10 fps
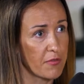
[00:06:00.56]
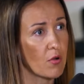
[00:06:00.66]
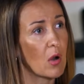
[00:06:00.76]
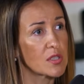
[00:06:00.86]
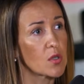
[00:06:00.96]

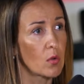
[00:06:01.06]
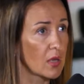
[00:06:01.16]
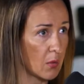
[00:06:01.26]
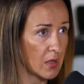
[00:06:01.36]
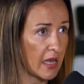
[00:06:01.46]
throughout all
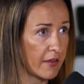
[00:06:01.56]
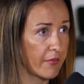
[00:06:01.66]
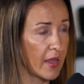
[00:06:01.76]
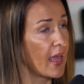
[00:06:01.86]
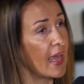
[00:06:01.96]
our life.
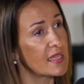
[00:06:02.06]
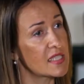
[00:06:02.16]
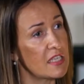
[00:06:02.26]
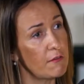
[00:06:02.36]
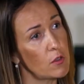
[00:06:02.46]

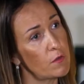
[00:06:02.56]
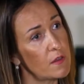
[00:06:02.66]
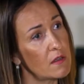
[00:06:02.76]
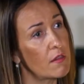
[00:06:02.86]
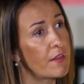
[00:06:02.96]
And if you
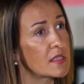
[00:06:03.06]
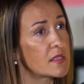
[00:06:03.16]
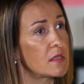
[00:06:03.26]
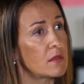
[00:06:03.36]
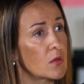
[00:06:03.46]
feel
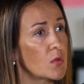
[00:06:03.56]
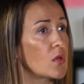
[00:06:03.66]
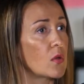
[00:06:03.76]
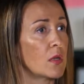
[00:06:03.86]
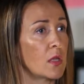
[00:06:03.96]
that,
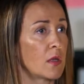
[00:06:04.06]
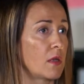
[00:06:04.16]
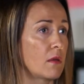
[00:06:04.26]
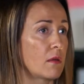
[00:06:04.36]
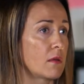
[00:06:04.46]

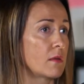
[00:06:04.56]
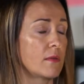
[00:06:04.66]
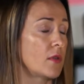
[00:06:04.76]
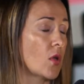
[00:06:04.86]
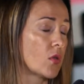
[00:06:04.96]

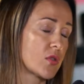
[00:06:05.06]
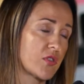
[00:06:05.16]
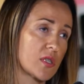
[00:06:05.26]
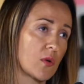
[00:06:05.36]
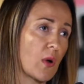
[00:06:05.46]
you're
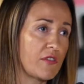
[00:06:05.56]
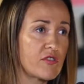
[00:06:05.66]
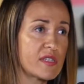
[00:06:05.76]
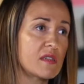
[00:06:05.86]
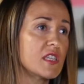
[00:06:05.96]
not quite
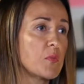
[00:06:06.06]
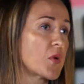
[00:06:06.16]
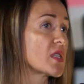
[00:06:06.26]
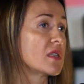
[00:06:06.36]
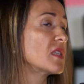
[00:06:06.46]
resilient
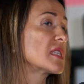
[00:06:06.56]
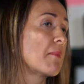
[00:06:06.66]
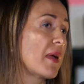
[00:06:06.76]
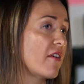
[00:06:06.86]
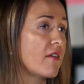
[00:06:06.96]
person in
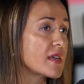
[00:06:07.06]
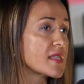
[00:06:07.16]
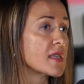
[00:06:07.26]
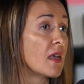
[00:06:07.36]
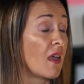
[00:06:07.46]
some
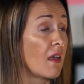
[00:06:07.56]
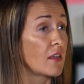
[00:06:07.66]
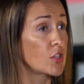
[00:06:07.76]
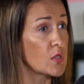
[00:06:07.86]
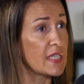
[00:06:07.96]
areas
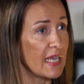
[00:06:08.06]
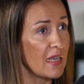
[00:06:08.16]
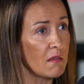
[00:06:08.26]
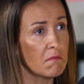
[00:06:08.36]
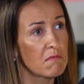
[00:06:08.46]

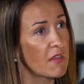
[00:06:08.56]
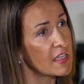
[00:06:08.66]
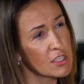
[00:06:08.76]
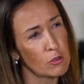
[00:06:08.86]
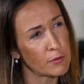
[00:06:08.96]
today,
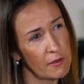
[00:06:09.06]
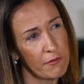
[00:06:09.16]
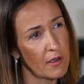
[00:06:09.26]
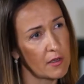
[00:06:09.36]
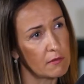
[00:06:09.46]
that's totally
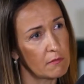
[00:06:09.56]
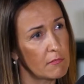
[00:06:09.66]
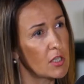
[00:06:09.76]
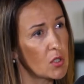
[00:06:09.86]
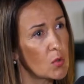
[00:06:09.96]
fine.
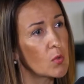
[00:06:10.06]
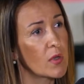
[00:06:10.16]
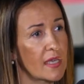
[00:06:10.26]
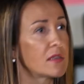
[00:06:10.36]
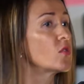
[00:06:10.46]
You
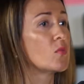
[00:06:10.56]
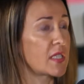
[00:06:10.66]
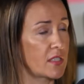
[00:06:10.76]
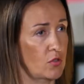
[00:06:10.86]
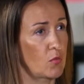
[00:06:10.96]
can do
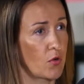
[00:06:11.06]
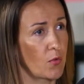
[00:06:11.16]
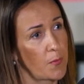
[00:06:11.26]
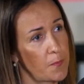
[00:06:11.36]
better tomorrow.